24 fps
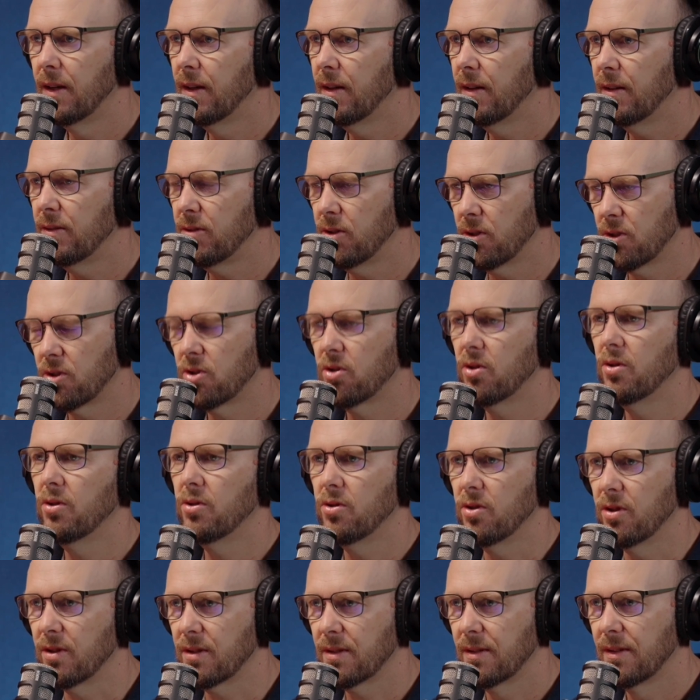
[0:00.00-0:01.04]
just
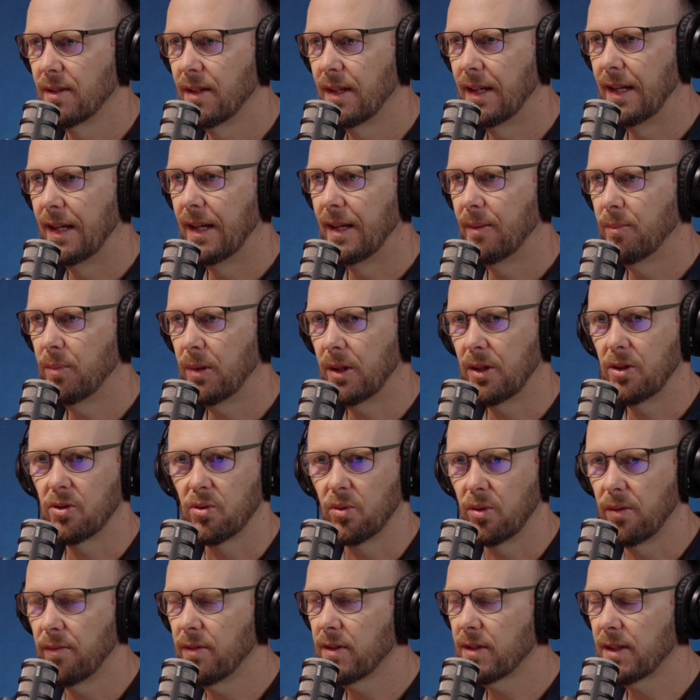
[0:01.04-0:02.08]
surges because
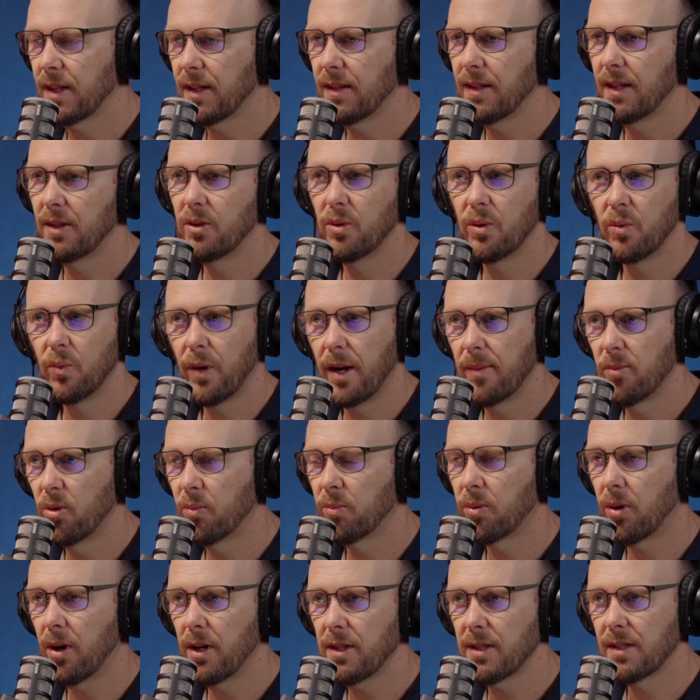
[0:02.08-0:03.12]
all of a sudden they're doing way more
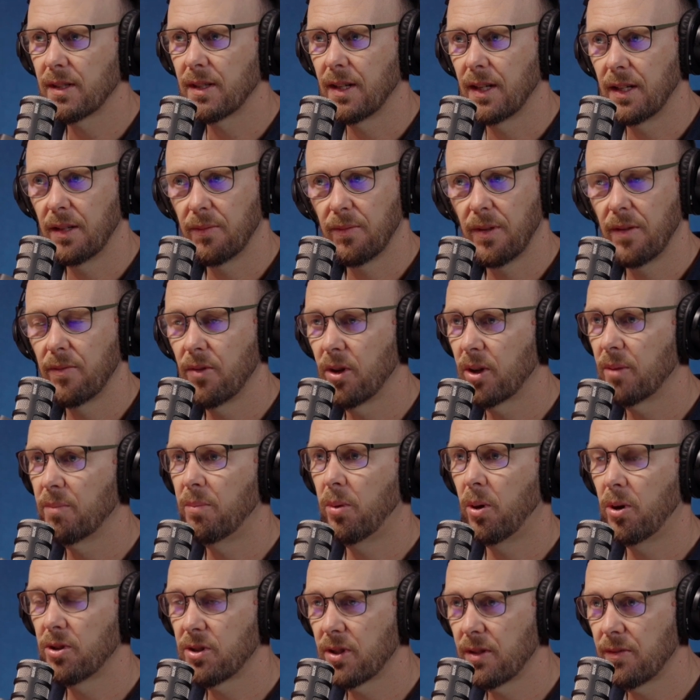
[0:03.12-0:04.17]
pricing. And if they've got a
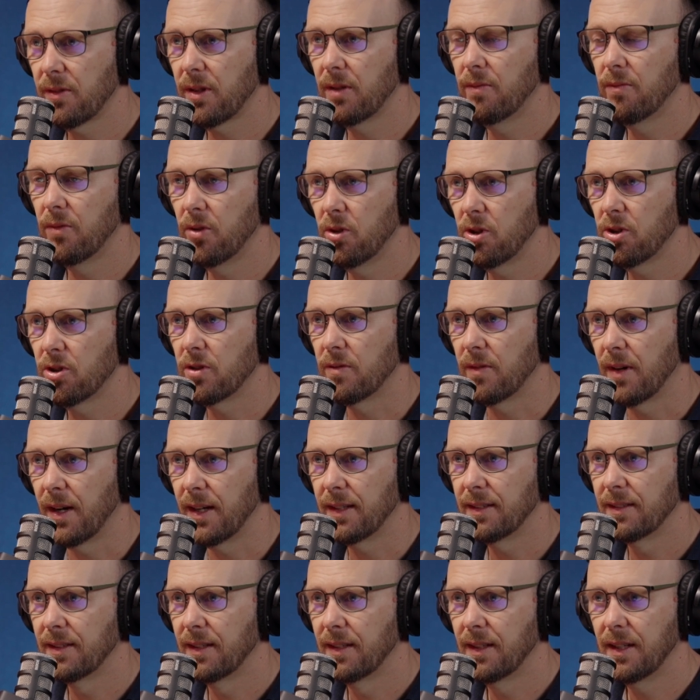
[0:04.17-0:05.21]
positive conversion
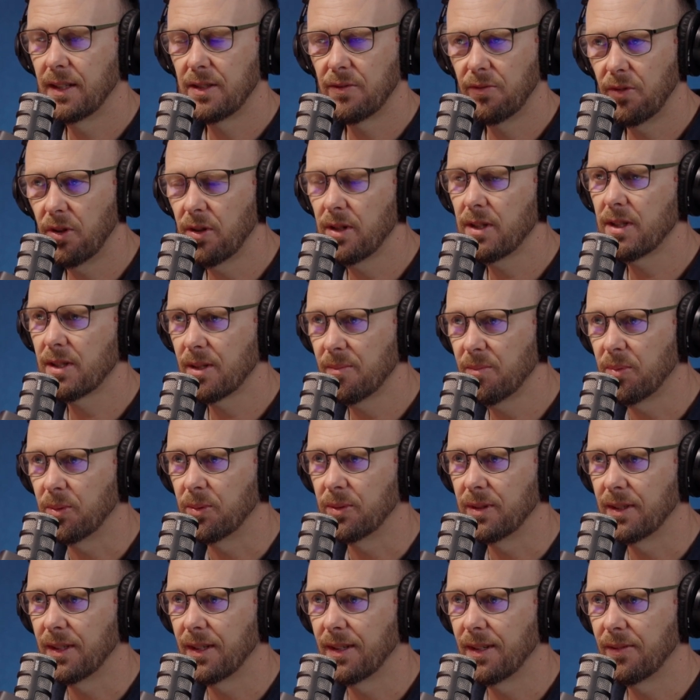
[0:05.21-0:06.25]
rate, it's very simple.
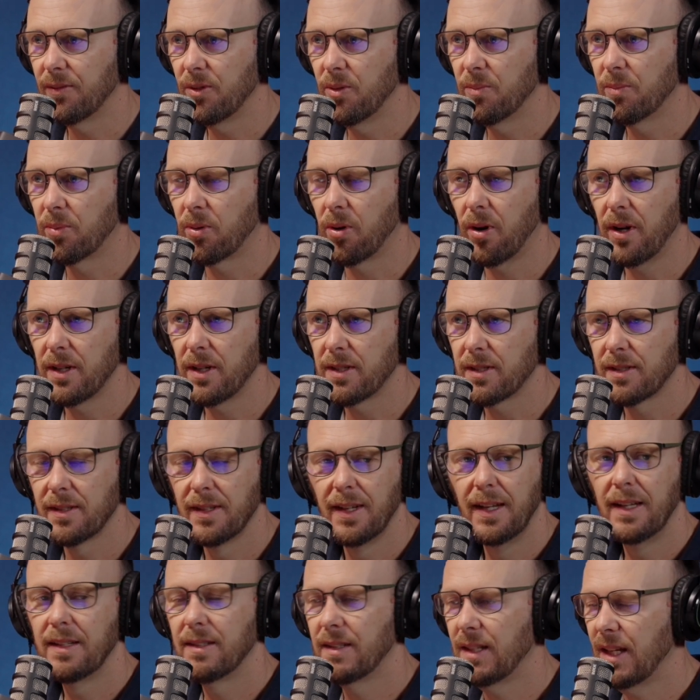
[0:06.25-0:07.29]
If you price
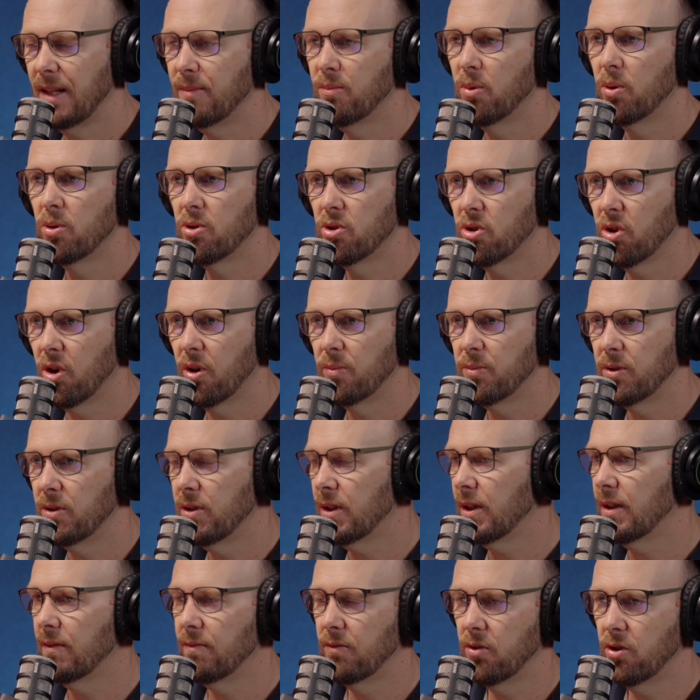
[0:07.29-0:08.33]
10 more jobs and your
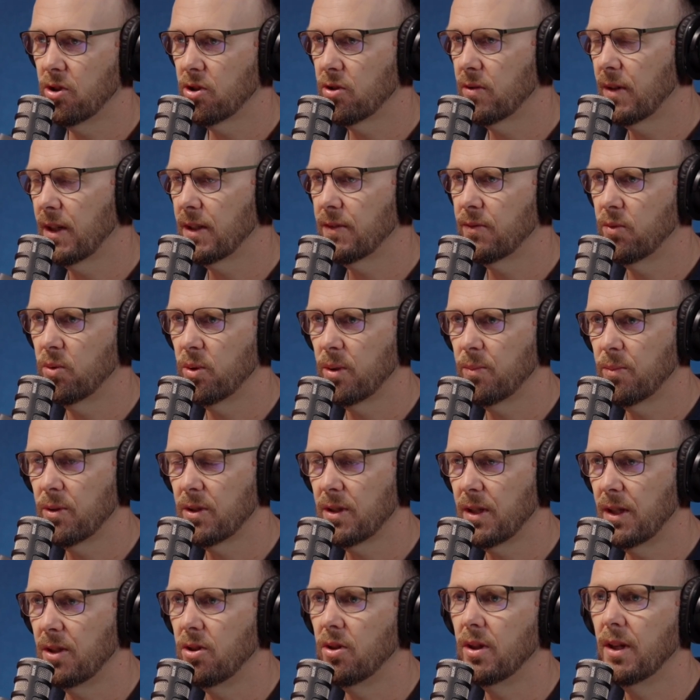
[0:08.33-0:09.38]
conversion rate's
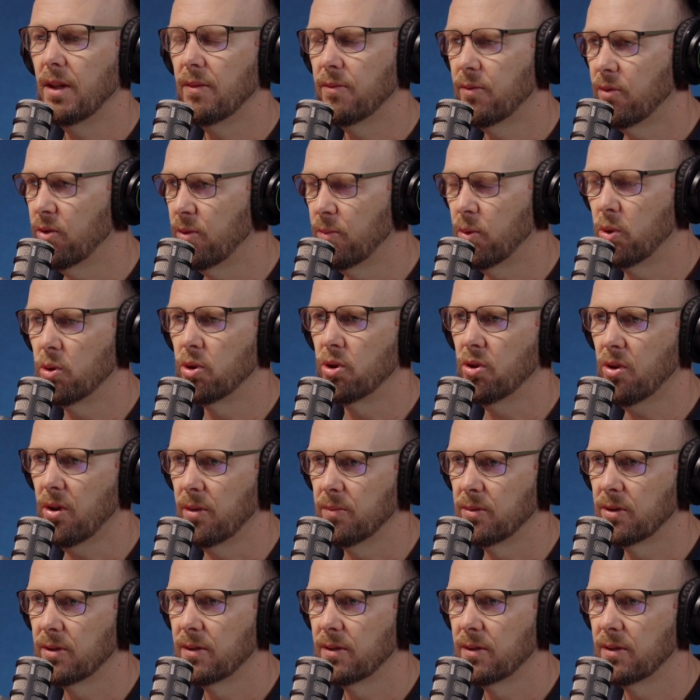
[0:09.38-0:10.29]
40%, you get 4 more jobs.